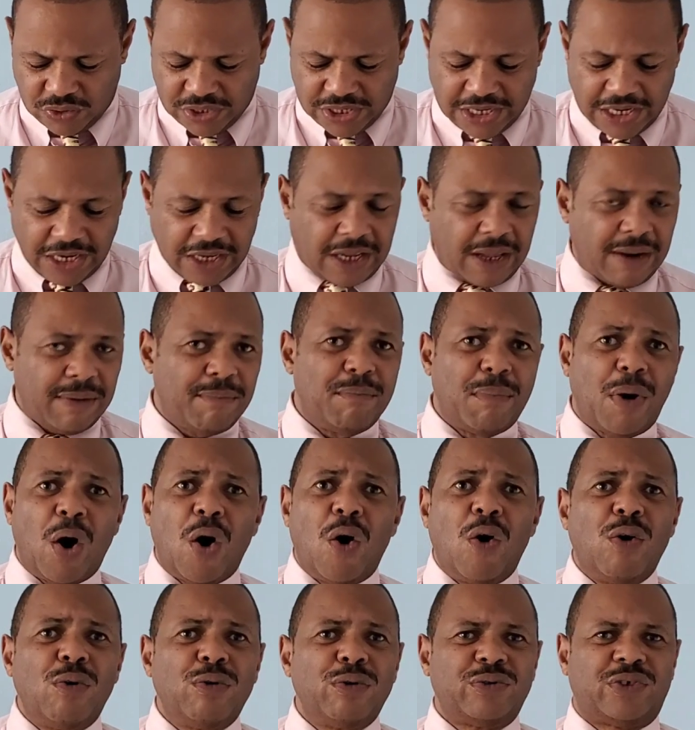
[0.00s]
I look at
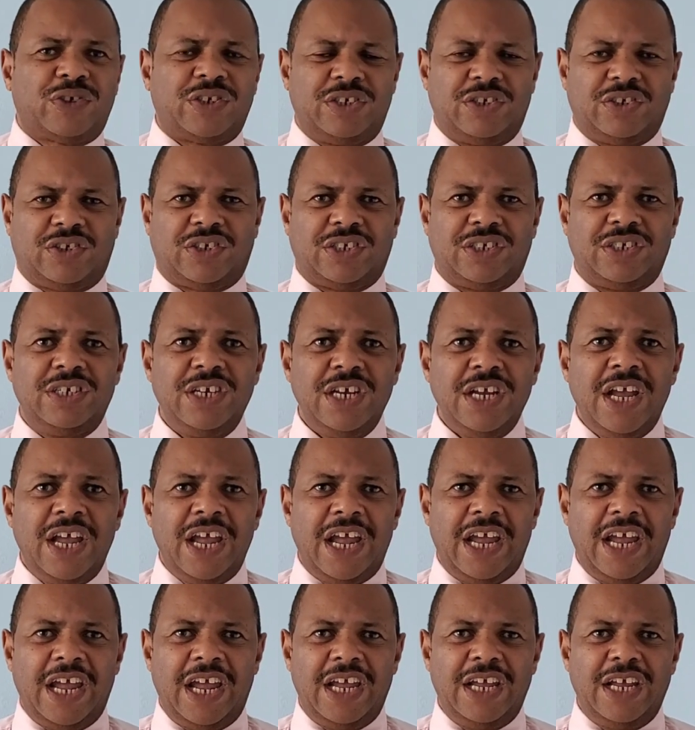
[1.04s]
Moses
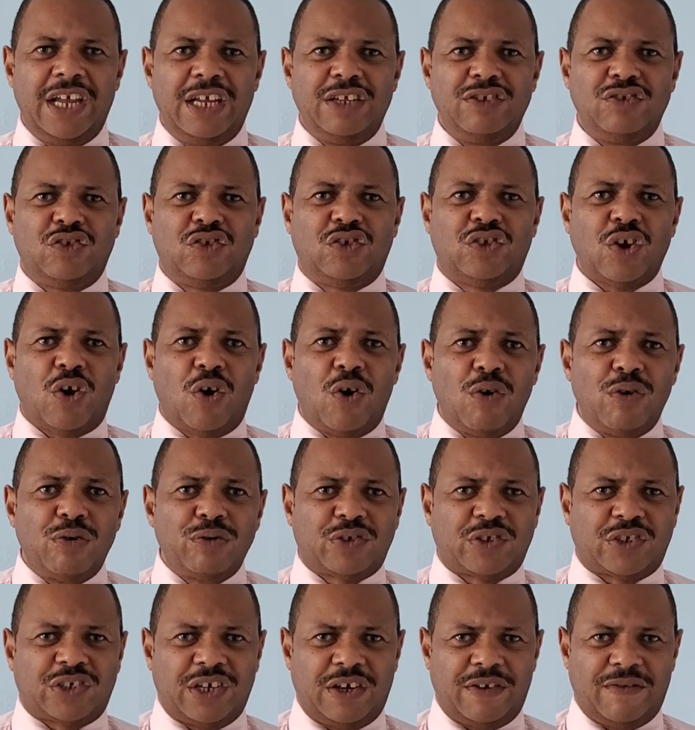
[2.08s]
and
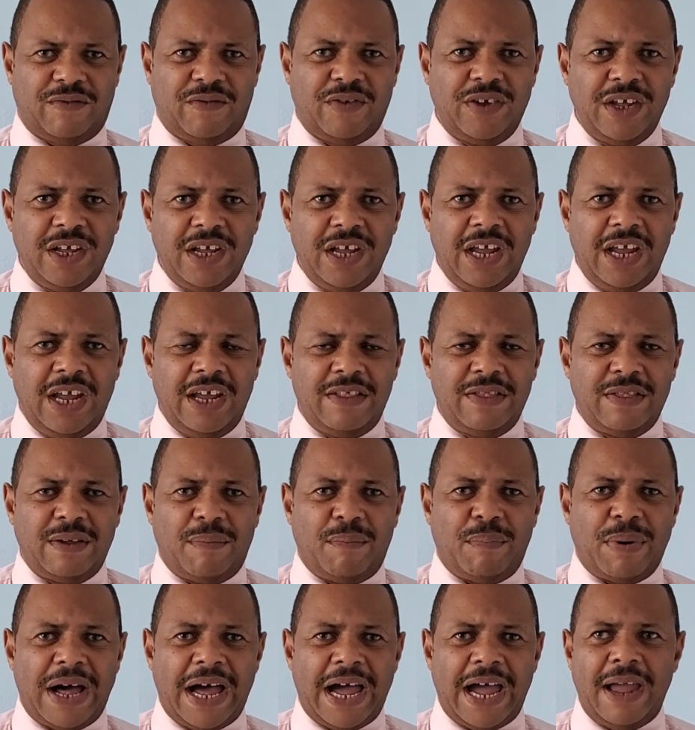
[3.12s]
Joseph in the
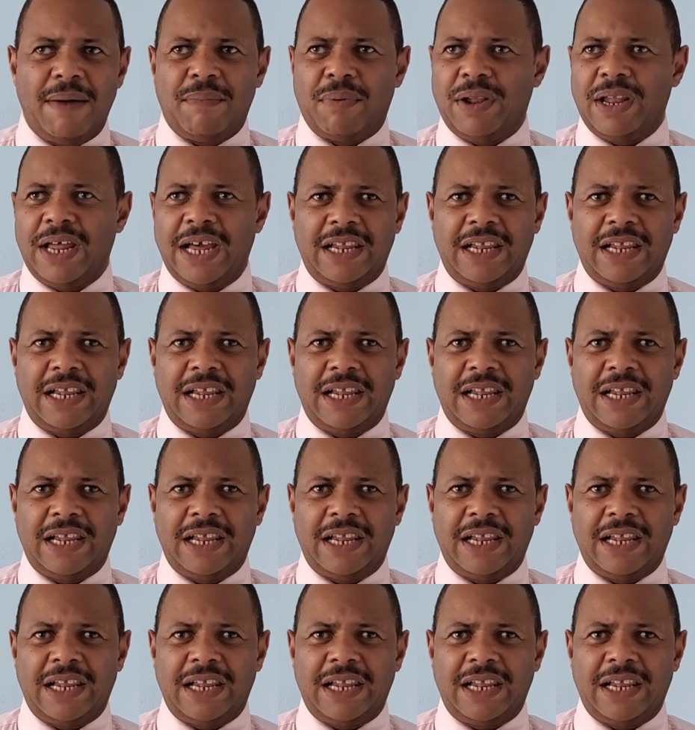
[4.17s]
Bible.